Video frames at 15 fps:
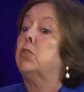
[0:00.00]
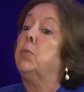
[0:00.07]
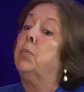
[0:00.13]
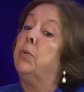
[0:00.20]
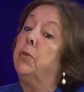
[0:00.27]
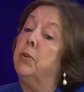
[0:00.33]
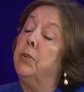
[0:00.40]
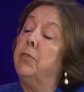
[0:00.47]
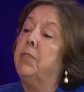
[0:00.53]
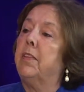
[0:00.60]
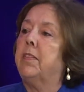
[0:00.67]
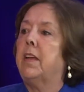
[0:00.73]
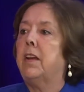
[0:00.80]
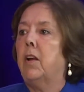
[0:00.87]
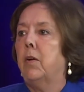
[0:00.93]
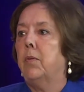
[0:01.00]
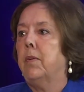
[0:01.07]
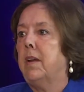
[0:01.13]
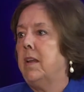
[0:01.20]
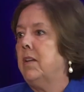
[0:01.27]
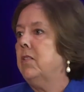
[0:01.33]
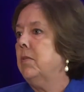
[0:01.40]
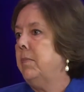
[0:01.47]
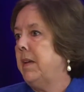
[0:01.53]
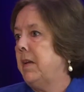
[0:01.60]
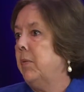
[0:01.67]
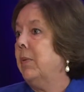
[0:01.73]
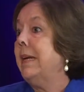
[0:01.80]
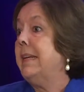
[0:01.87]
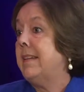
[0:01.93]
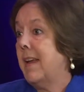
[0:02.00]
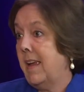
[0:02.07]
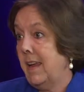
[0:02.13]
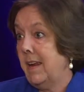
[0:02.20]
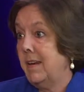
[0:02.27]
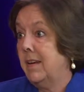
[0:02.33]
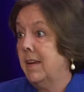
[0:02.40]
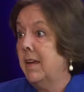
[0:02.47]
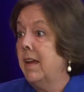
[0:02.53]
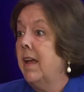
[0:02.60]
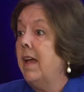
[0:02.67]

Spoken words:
to prove that they don't need to be retained